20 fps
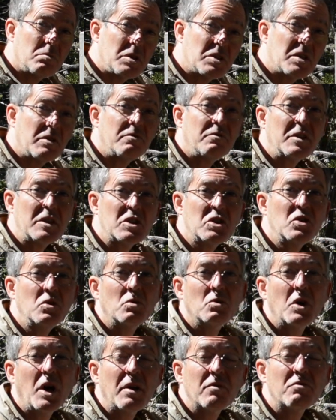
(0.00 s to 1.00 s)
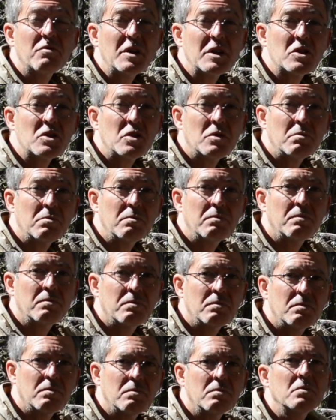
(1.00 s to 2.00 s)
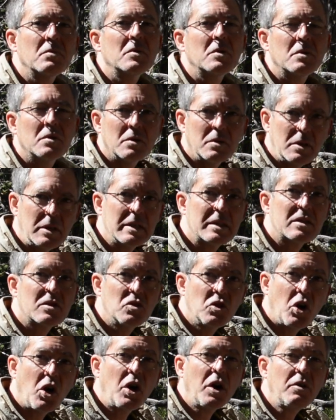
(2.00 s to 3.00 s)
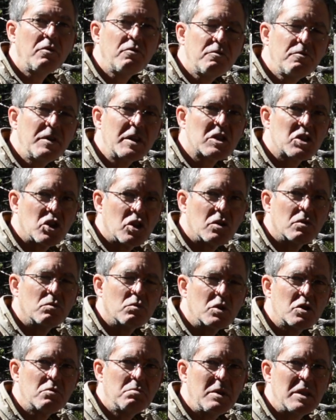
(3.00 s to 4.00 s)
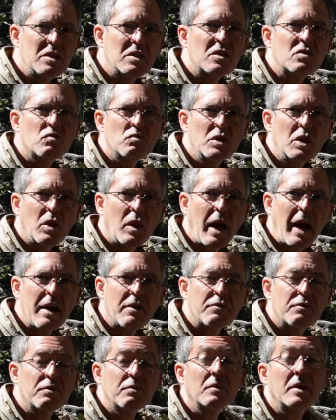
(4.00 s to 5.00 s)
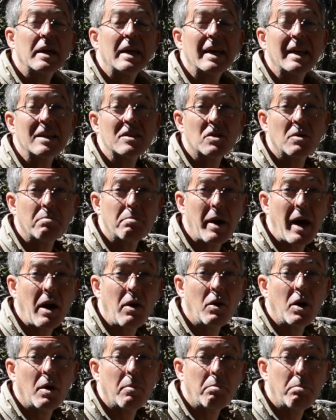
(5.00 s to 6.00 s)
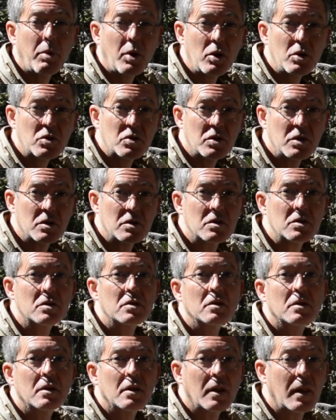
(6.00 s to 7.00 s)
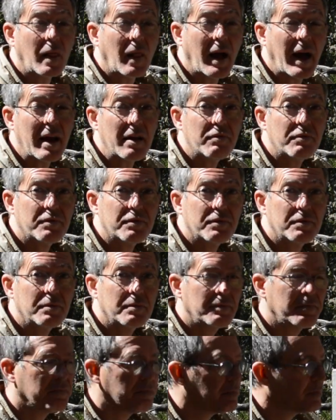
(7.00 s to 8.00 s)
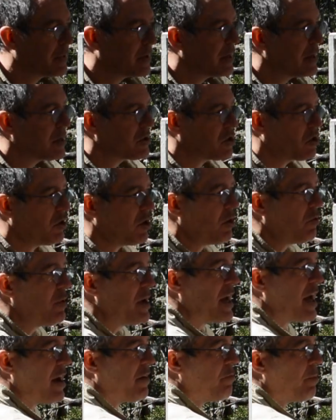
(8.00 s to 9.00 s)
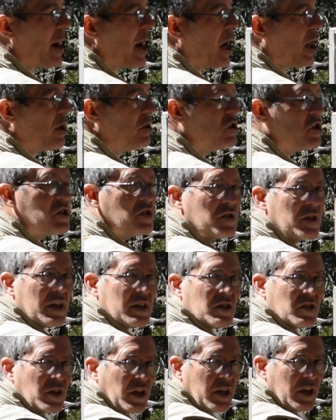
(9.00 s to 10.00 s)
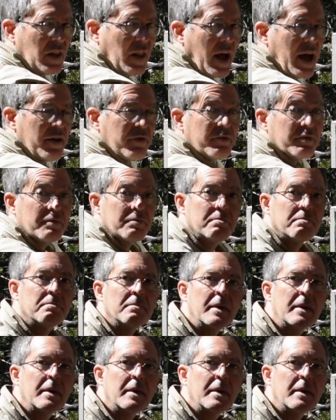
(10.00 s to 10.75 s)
Is it fiction or nonfiction? It's non-fiction, which means it's real life, and it's about a person's life. So here we have biologists that study life.